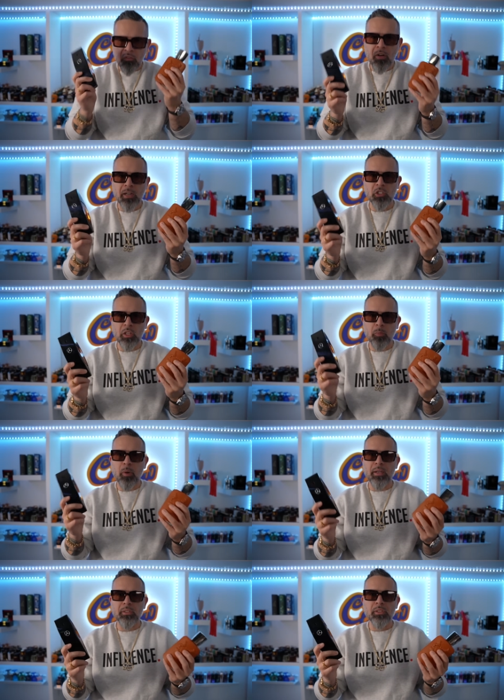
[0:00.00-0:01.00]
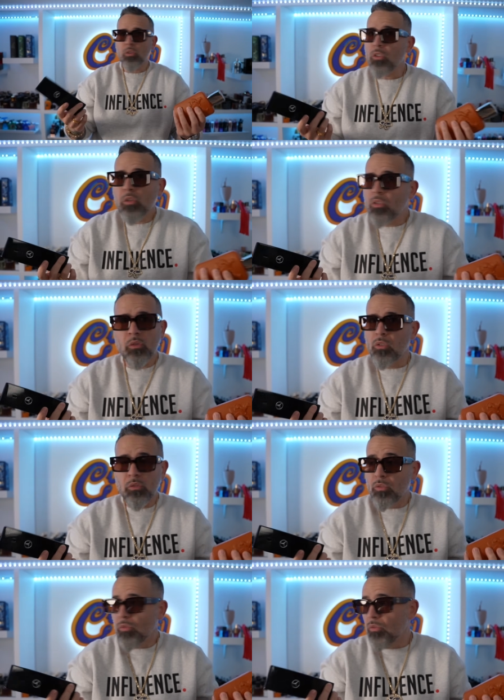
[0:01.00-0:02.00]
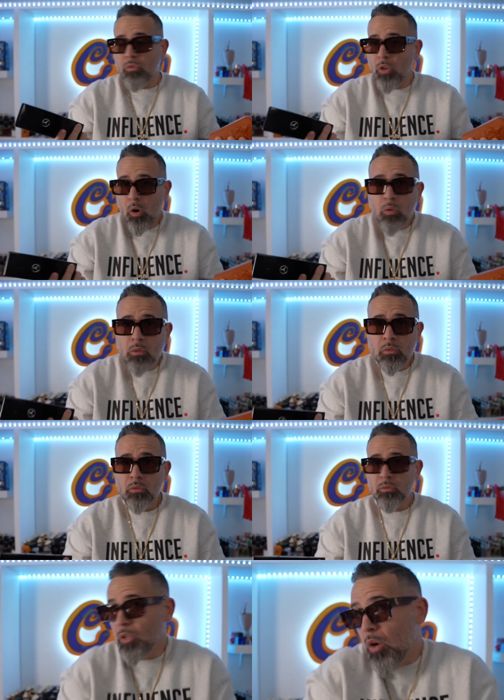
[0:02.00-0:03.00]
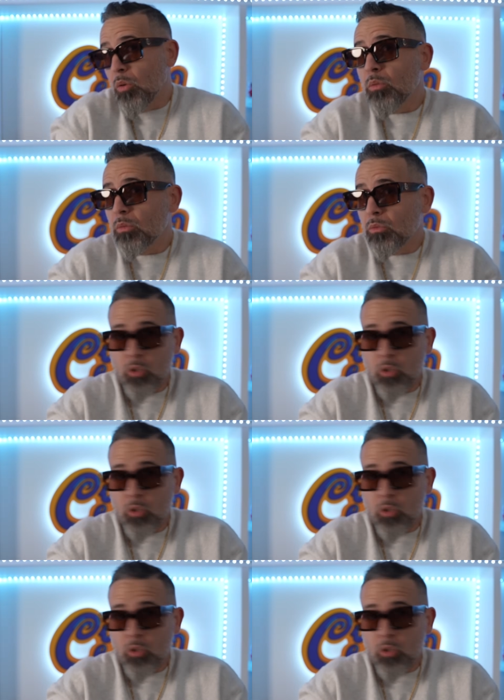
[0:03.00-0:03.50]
a fraction of the price. N No, no,